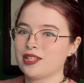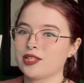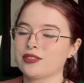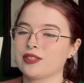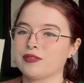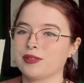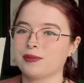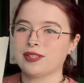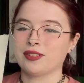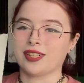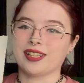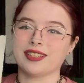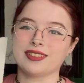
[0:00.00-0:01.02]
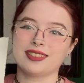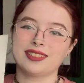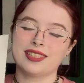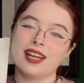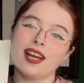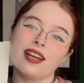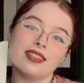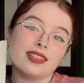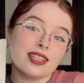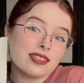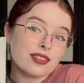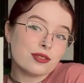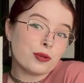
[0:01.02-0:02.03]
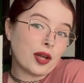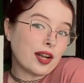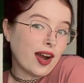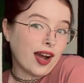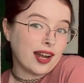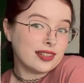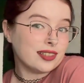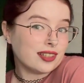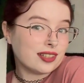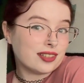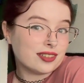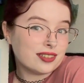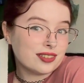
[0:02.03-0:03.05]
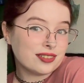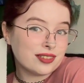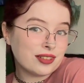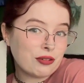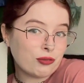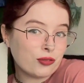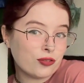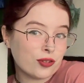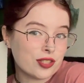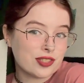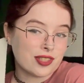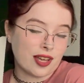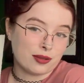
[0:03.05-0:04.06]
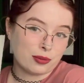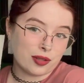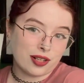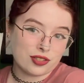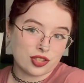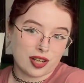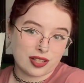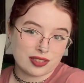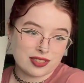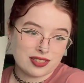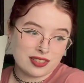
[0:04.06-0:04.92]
So if you're wondering, this is what I did for said project.